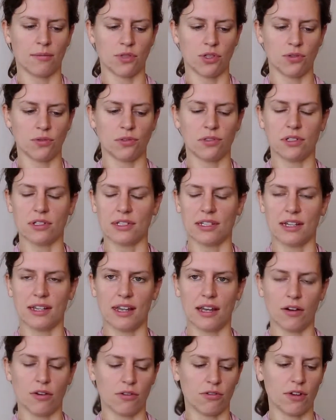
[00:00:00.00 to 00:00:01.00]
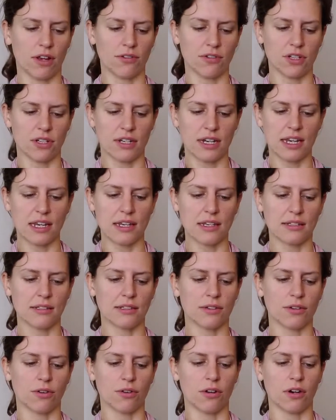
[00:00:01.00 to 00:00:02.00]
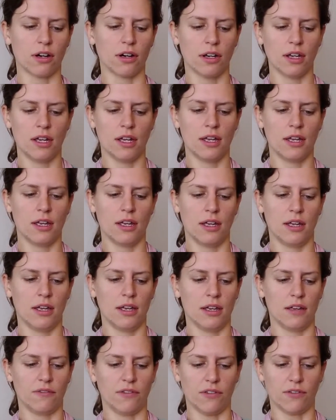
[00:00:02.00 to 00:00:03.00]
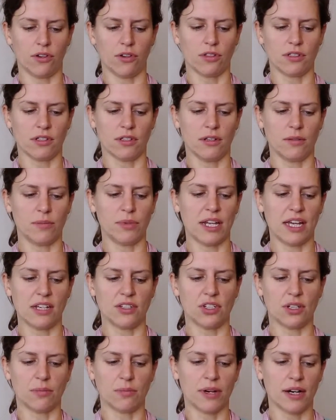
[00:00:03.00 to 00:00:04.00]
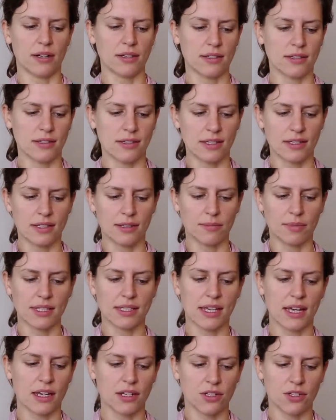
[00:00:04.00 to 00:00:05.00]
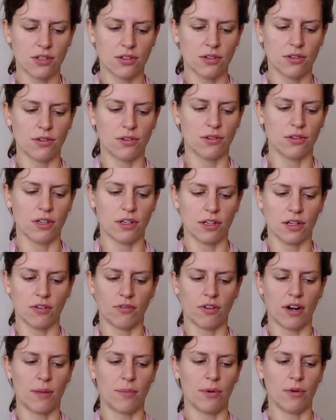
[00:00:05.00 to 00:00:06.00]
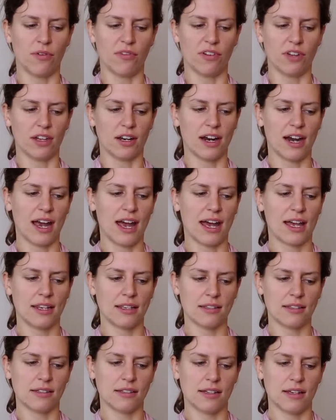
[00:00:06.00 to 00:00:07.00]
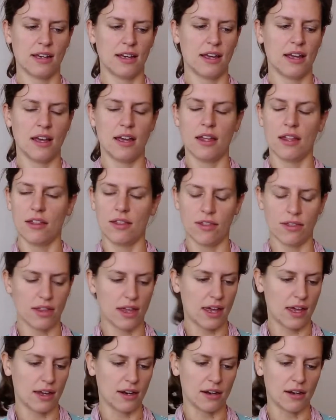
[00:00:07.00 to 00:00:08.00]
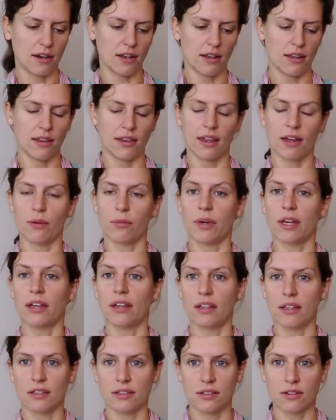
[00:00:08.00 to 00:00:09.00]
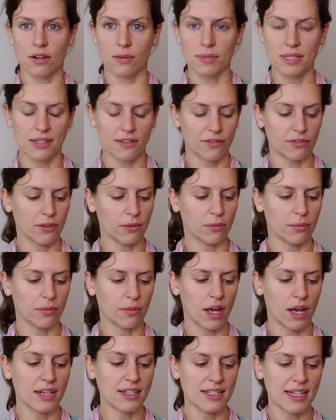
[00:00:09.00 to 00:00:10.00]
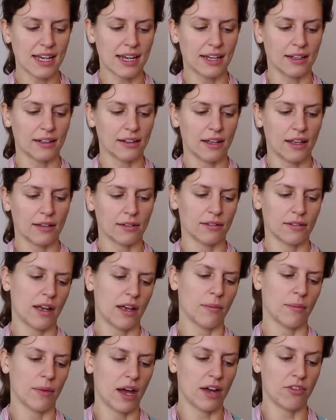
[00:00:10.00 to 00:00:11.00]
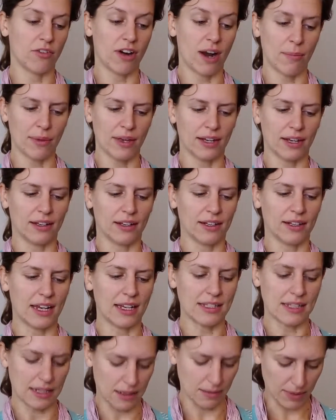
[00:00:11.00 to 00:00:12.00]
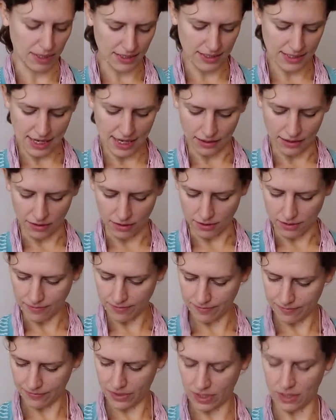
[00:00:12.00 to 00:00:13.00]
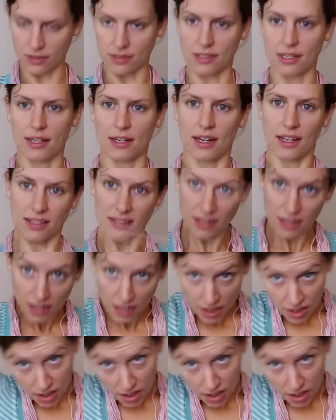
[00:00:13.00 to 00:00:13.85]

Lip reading: shoulders like that, or around your knees, or if you've got an obliging person sitting beside you who you can wrap it over their hands, then that way it stops it from unwrapping and getting in a big tangle, because then that's